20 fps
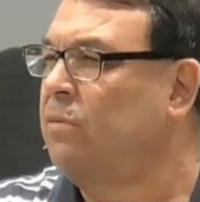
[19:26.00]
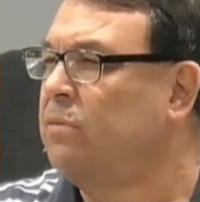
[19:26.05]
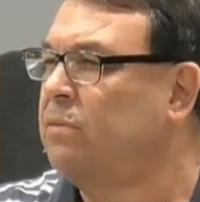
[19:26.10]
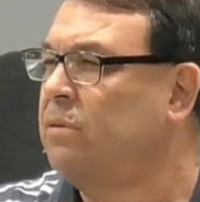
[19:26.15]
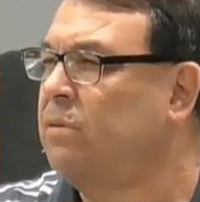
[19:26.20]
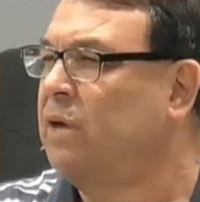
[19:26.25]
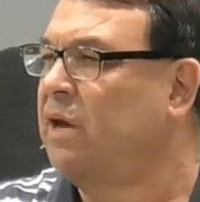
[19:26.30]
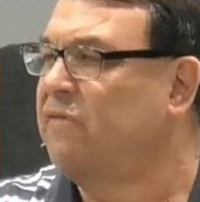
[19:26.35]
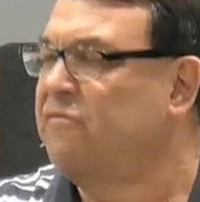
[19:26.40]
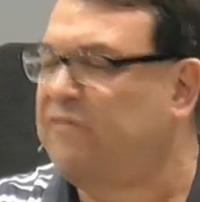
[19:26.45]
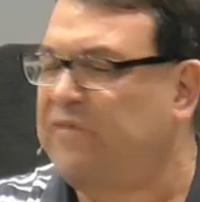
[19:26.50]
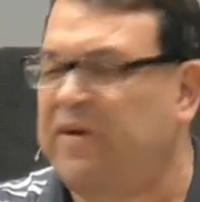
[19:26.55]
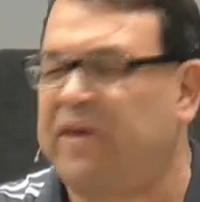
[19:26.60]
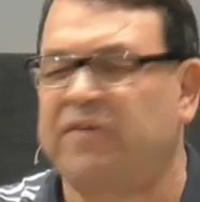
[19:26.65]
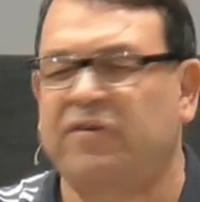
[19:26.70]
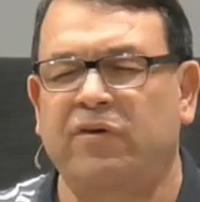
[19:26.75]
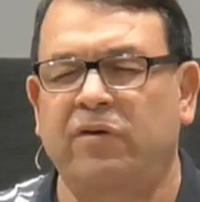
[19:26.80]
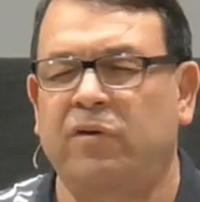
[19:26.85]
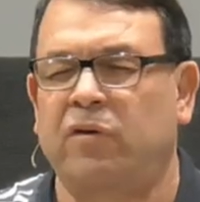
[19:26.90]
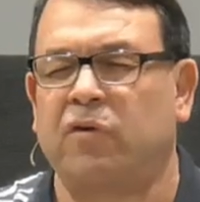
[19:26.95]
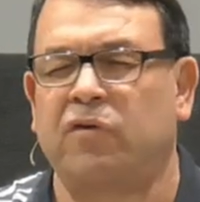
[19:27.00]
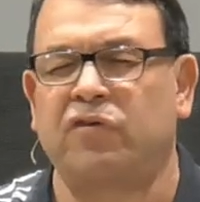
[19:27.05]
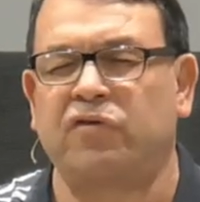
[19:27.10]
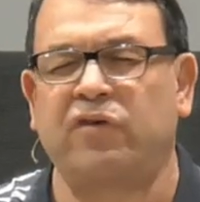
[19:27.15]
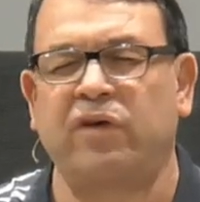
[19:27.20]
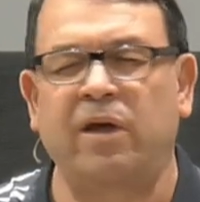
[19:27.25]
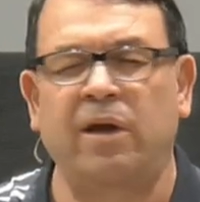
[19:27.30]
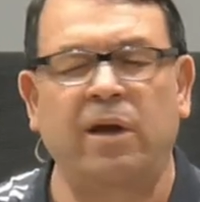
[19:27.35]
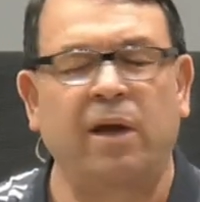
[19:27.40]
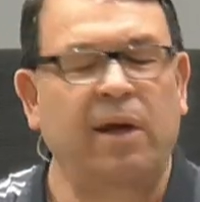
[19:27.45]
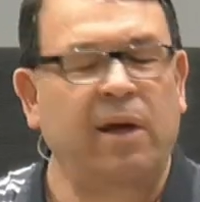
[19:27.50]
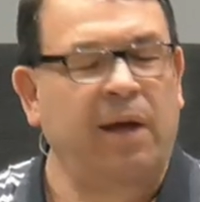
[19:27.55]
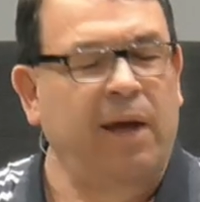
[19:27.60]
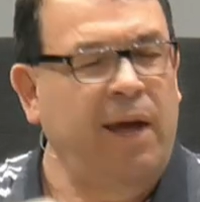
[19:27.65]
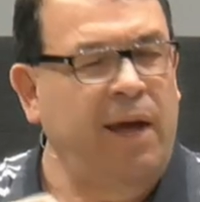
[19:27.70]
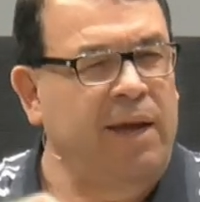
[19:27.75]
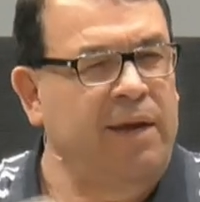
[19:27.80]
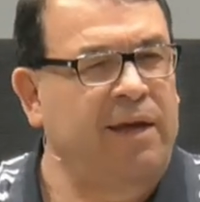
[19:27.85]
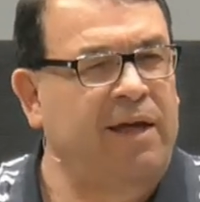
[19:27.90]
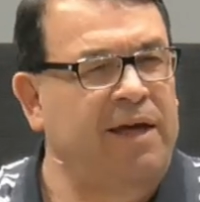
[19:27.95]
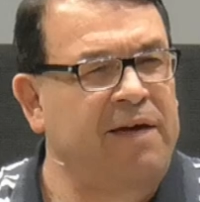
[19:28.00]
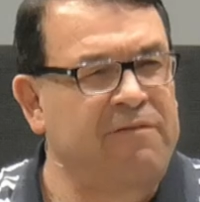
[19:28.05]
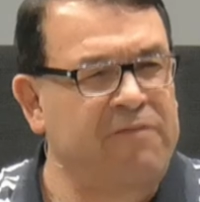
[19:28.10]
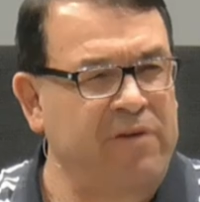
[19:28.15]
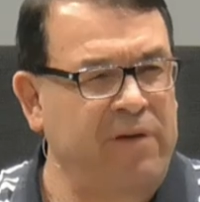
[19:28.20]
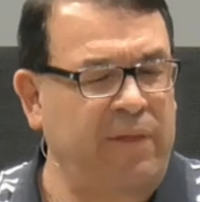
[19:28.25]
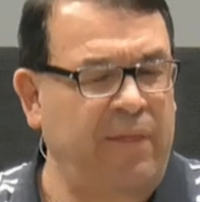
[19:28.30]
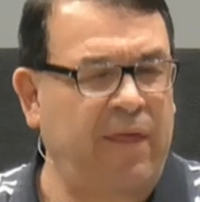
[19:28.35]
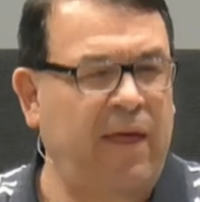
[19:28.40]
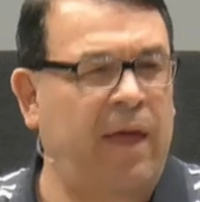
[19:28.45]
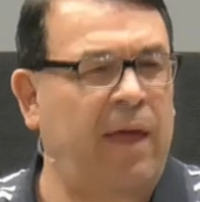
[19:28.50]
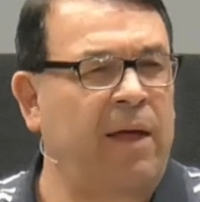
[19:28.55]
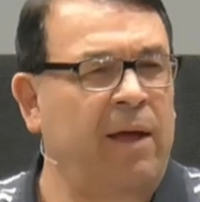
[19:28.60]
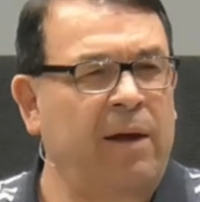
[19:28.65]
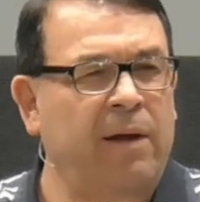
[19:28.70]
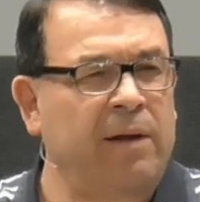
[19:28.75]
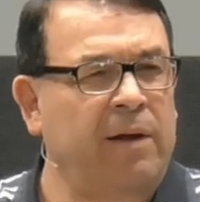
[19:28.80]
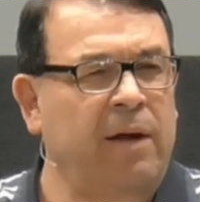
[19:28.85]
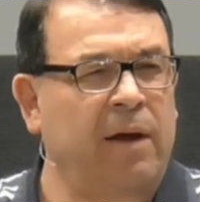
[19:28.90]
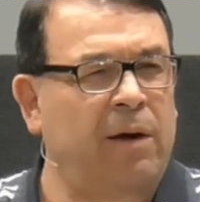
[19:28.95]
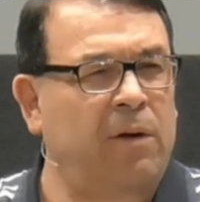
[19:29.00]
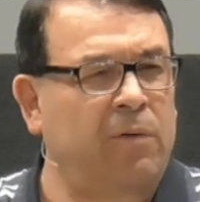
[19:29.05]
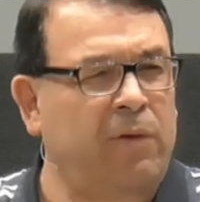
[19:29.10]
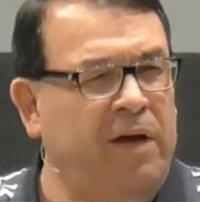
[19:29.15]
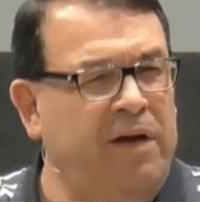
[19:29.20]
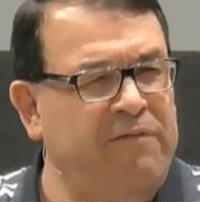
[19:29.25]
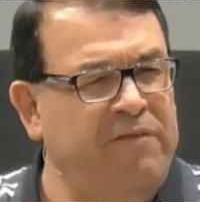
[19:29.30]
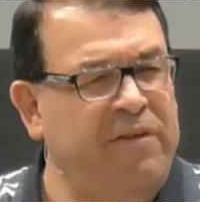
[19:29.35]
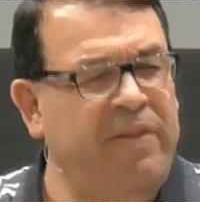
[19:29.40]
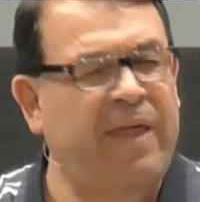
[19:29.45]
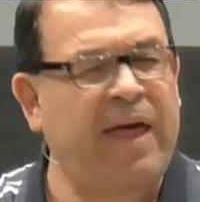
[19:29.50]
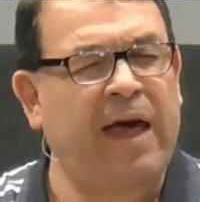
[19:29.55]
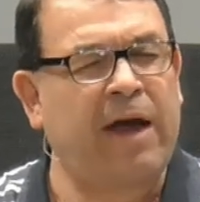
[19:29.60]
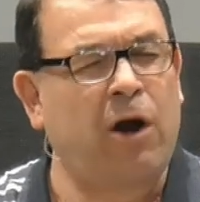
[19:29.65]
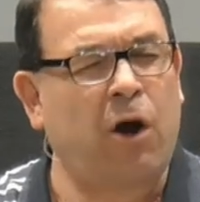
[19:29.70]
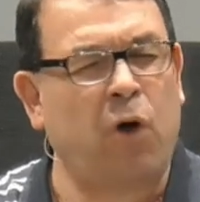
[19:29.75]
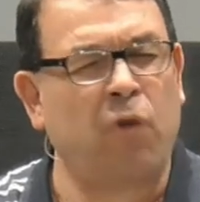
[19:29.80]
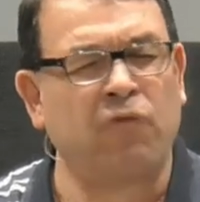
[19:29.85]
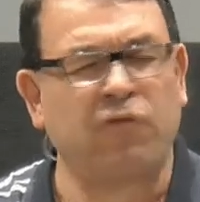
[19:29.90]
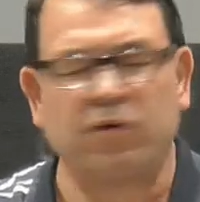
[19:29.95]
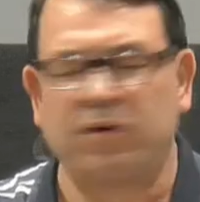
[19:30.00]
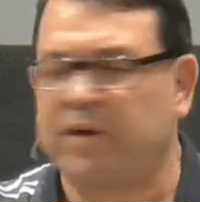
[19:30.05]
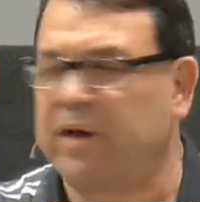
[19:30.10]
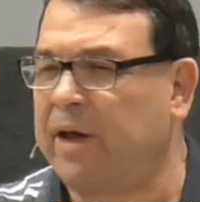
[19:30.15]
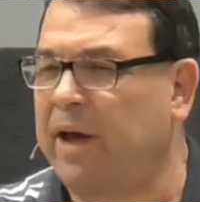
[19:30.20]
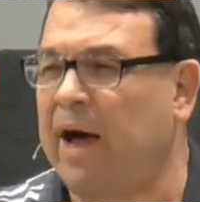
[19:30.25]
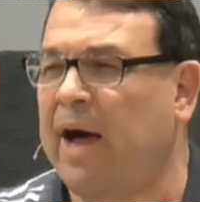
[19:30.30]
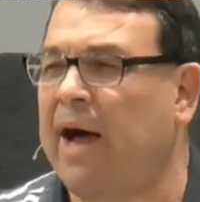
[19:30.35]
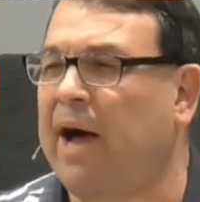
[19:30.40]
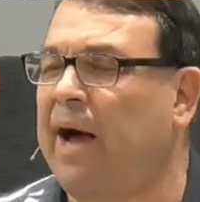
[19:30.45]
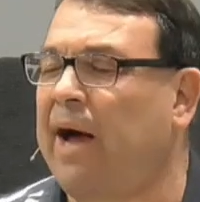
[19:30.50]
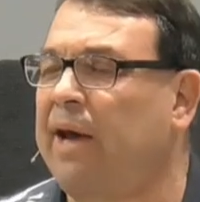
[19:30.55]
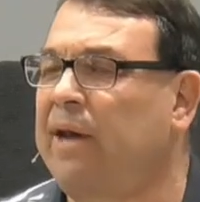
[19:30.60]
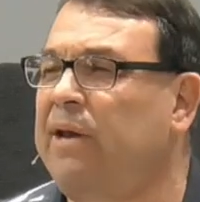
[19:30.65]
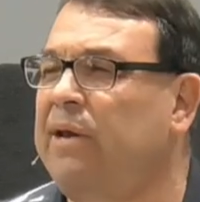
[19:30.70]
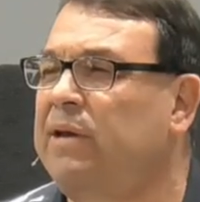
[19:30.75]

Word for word: confessing your sin and giving that over to God.